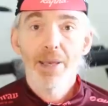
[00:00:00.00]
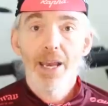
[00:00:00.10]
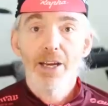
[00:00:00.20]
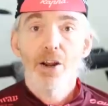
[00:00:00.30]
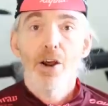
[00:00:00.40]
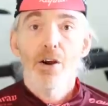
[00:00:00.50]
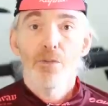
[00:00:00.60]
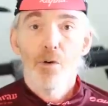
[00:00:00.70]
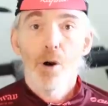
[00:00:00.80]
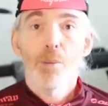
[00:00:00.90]
gate
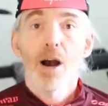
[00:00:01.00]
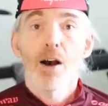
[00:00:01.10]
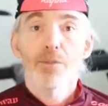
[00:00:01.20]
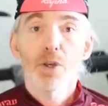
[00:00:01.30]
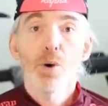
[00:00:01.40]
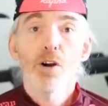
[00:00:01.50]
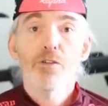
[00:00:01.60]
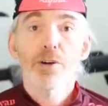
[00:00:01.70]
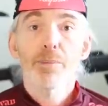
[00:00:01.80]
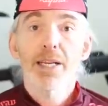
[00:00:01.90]
from a few
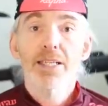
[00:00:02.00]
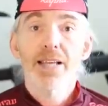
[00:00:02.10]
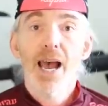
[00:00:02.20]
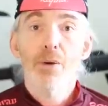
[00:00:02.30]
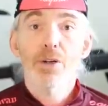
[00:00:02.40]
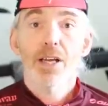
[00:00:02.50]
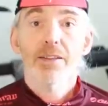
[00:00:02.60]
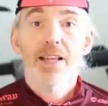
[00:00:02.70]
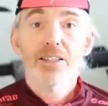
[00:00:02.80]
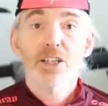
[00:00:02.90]
hundred meters out.
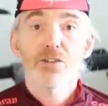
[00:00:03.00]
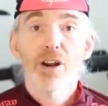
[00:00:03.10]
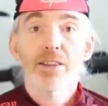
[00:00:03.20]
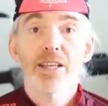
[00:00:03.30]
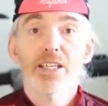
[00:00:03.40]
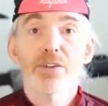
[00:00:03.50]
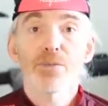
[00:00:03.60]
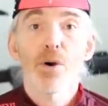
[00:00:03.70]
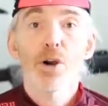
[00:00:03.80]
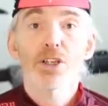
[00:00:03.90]
That's a great thing to
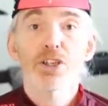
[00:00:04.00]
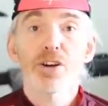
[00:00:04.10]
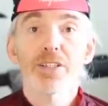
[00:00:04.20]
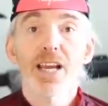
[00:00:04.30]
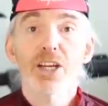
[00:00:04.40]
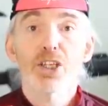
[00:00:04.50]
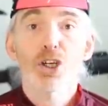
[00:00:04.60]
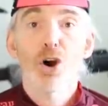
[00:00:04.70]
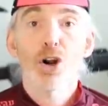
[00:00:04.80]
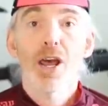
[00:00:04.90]
focus your
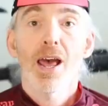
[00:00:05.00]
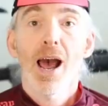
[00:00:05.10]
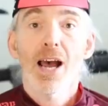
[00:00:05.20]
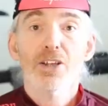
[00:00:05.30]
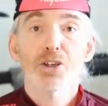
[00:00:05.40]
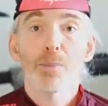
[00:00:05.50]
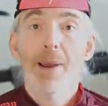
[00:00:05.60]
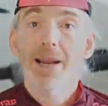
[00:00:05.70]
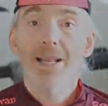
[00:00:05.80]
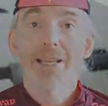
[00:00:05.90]
attention on as you're
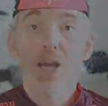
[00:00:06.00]
pedaling